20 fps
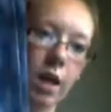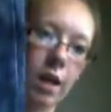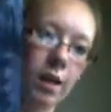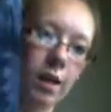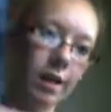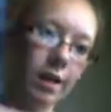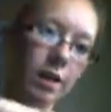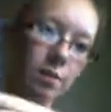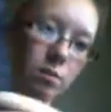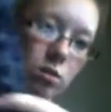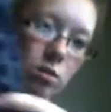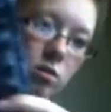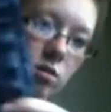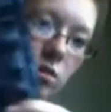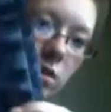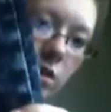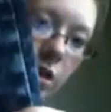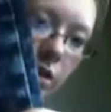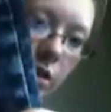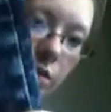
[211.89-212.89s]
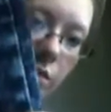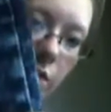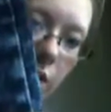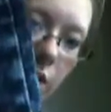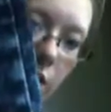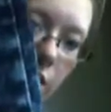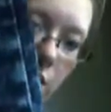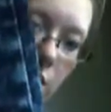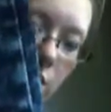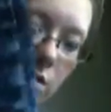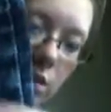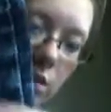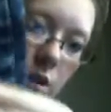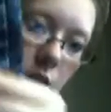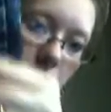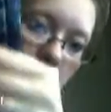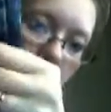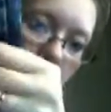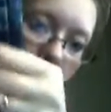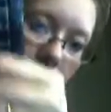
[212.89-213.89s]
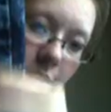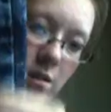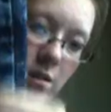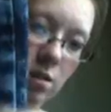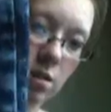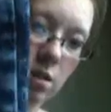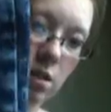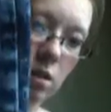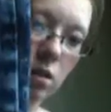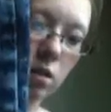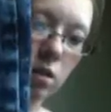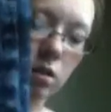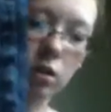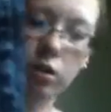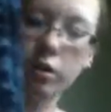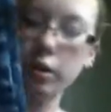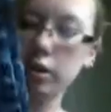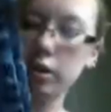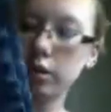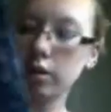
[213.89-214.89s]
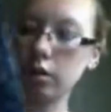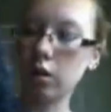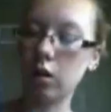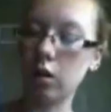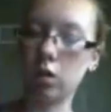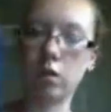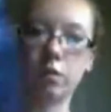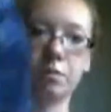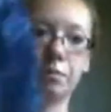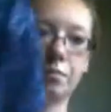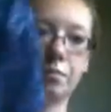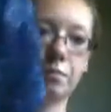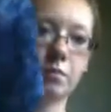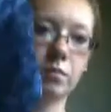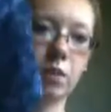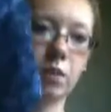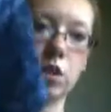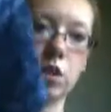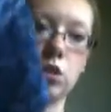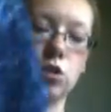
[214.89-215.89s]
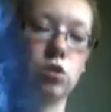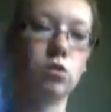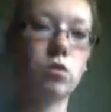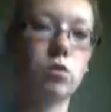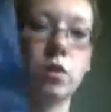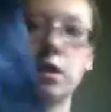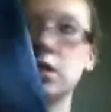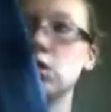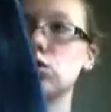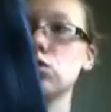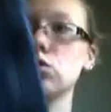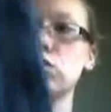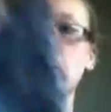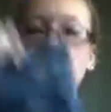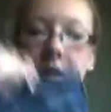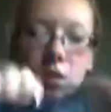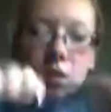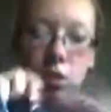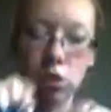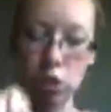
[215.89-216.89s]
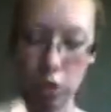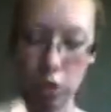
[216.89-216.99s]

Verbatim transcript: and I absolutely love this um, acid look. Um, it's through, it's throughout the